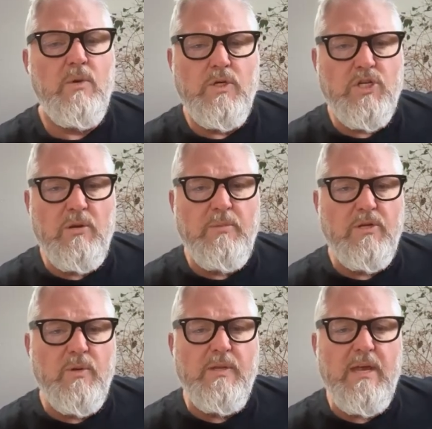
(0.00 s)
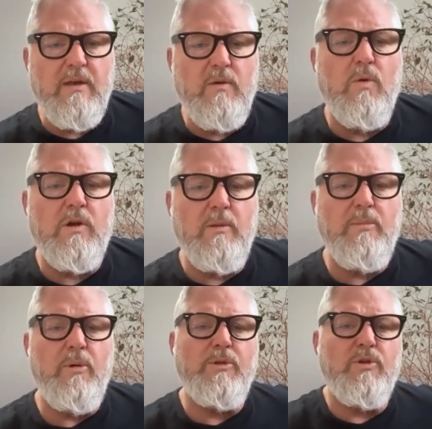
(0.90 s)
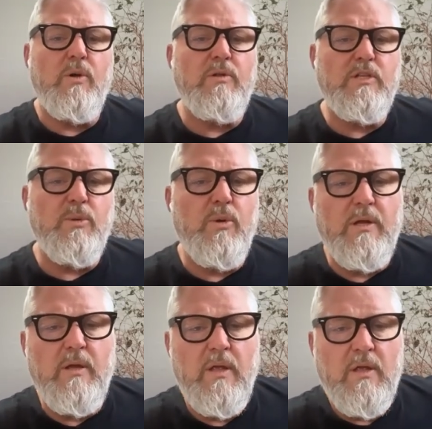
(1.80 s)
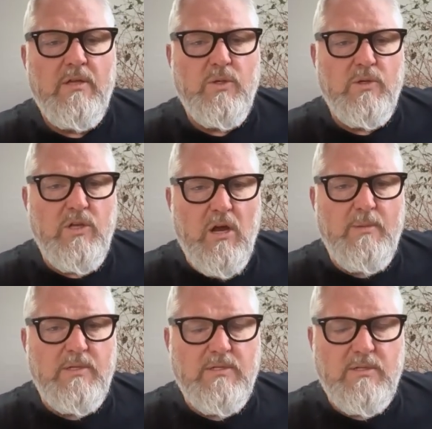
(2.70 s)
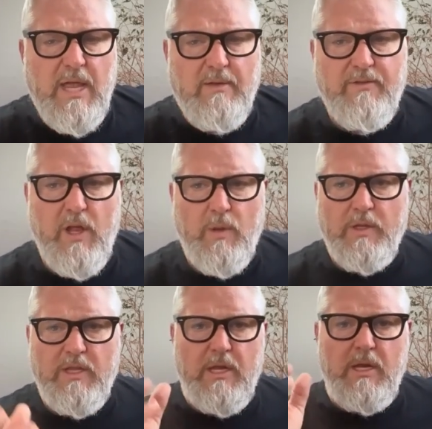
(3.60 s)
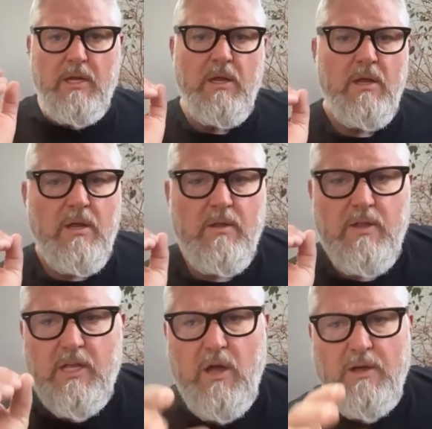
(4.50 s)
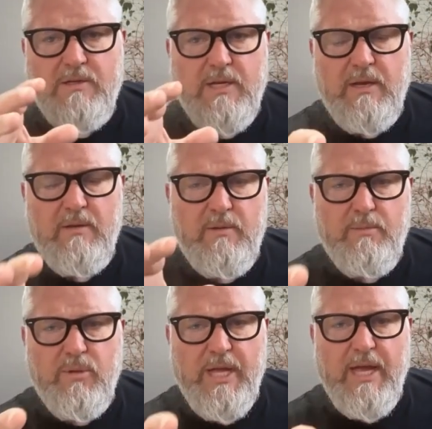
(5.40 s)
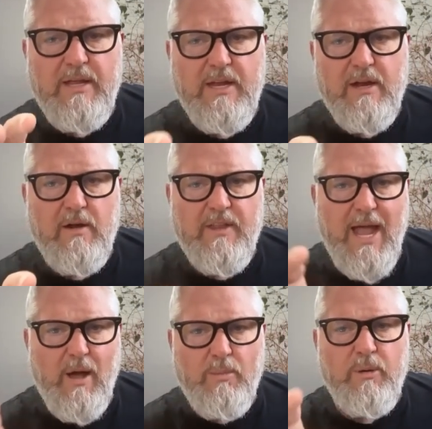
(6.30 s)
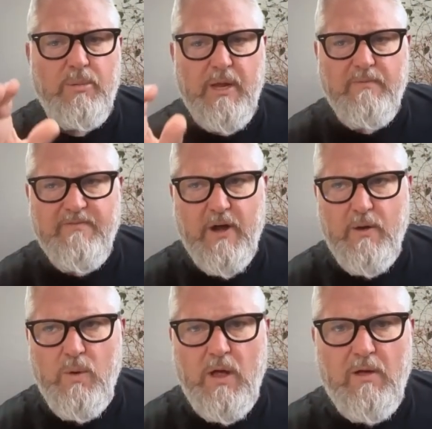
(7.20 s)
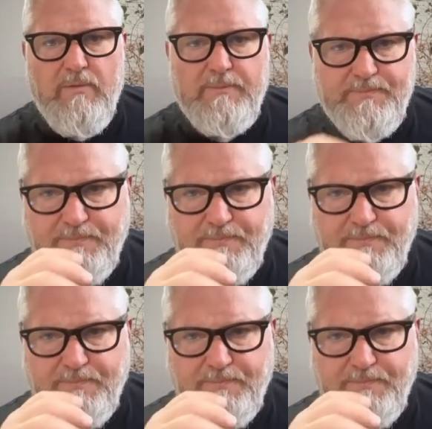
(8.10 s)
We shouldn't be doing that in a working Pomodoro at this point. So Atonimus is like following the content plan here, the output plan very well